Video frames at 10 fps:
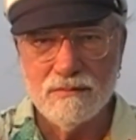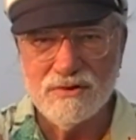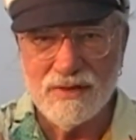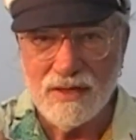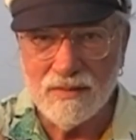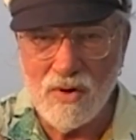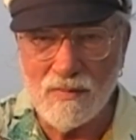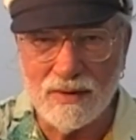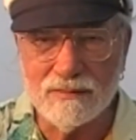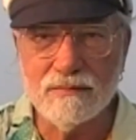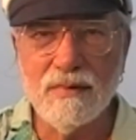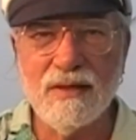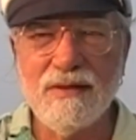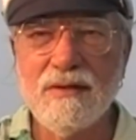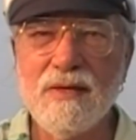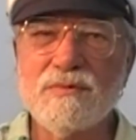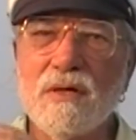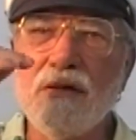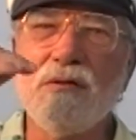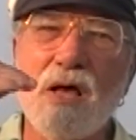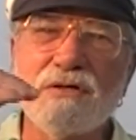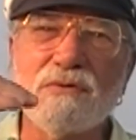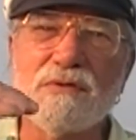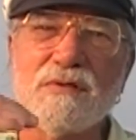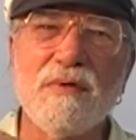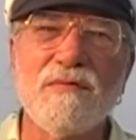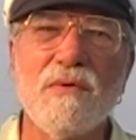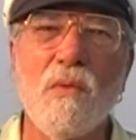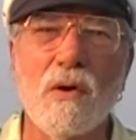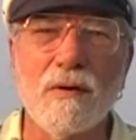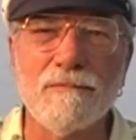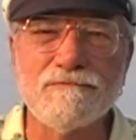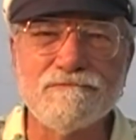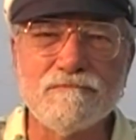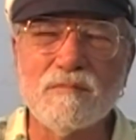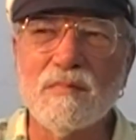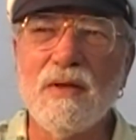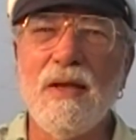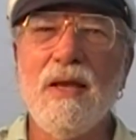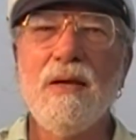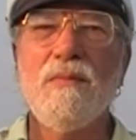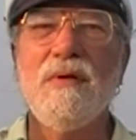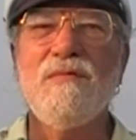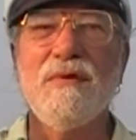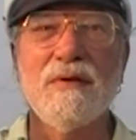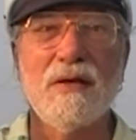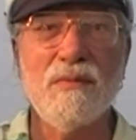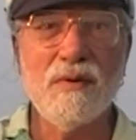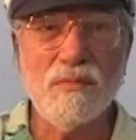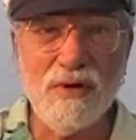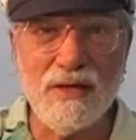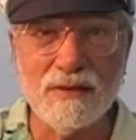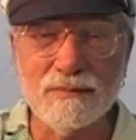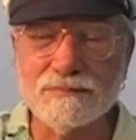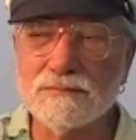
Just in the moment, it keeps our nostrils above the water, and we feel like we can breathe.